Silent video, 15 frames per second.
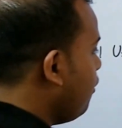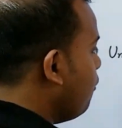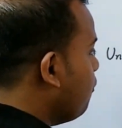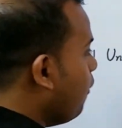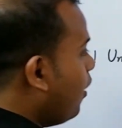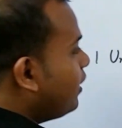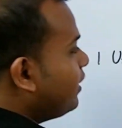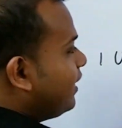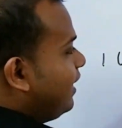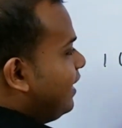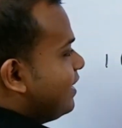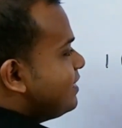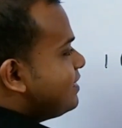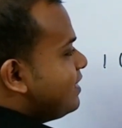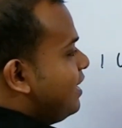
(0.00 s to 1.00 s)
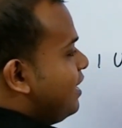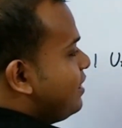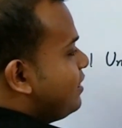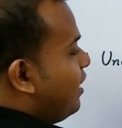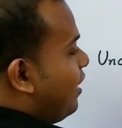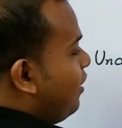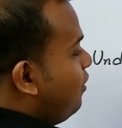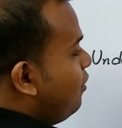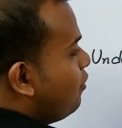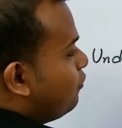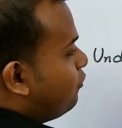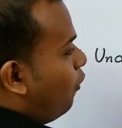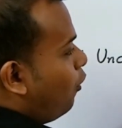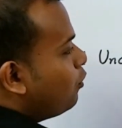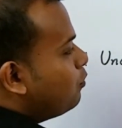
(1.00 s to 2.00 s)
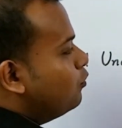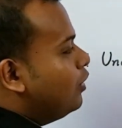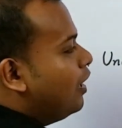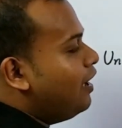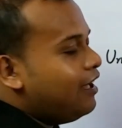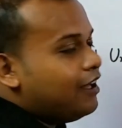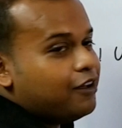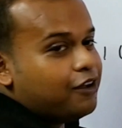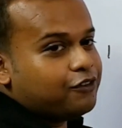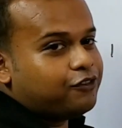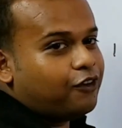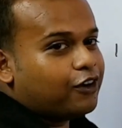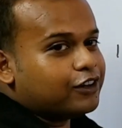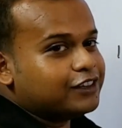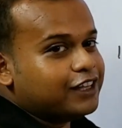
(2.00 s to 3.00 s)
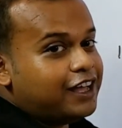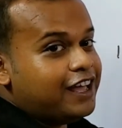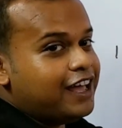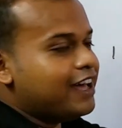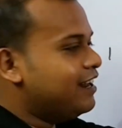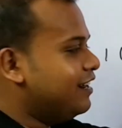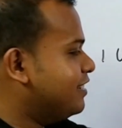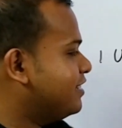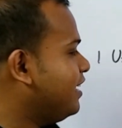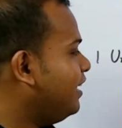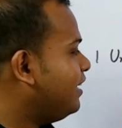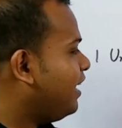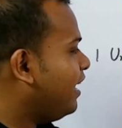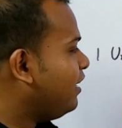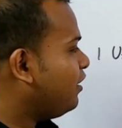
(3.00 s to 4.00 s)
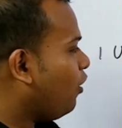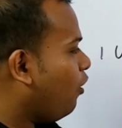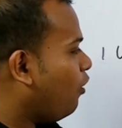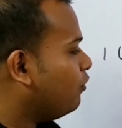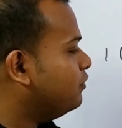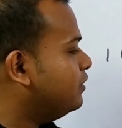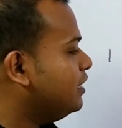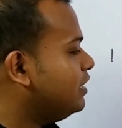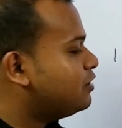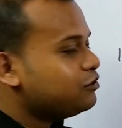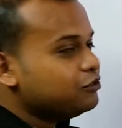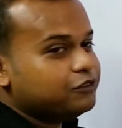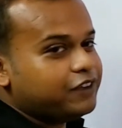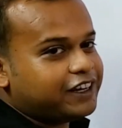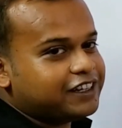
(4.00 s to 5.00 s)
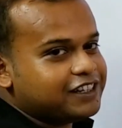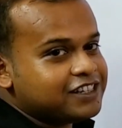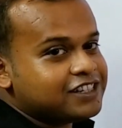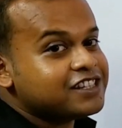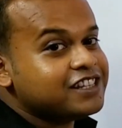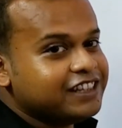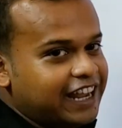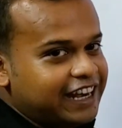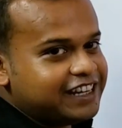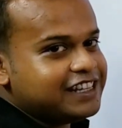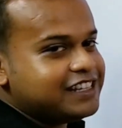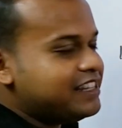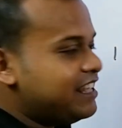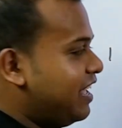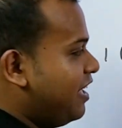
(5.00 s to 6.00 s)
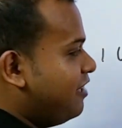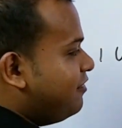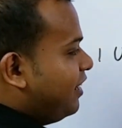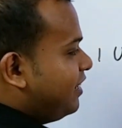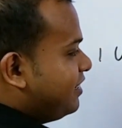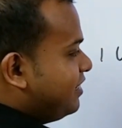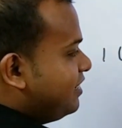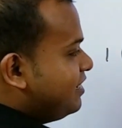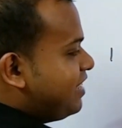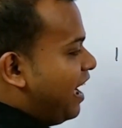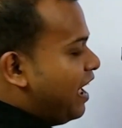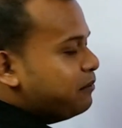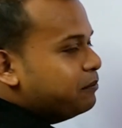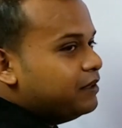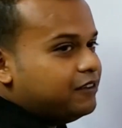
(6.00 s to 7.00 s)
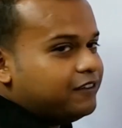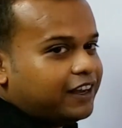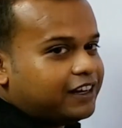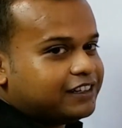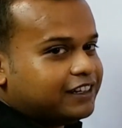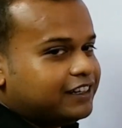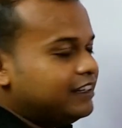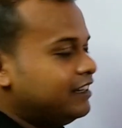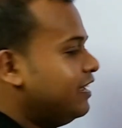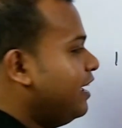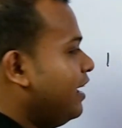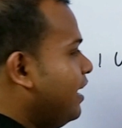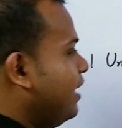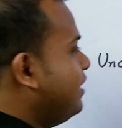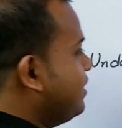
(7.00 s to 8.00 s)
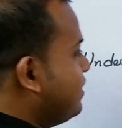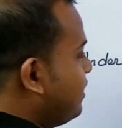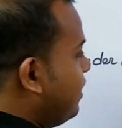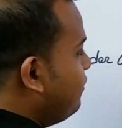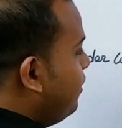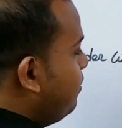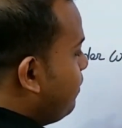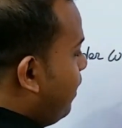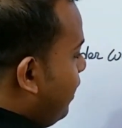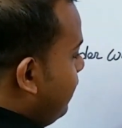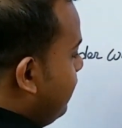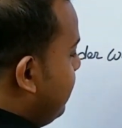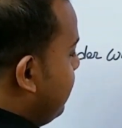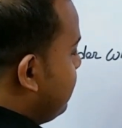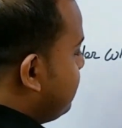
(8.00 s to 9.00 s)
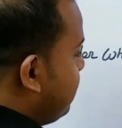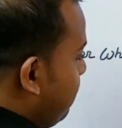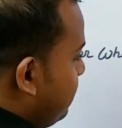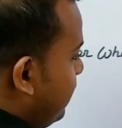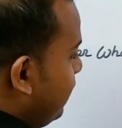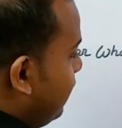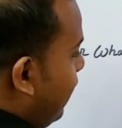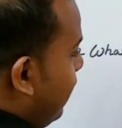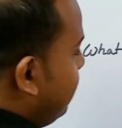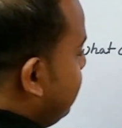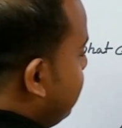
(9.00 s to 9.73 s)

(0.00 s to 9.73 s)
what is the formula for the resultant of these two vectors, that is A vector and B vector? It is given by something like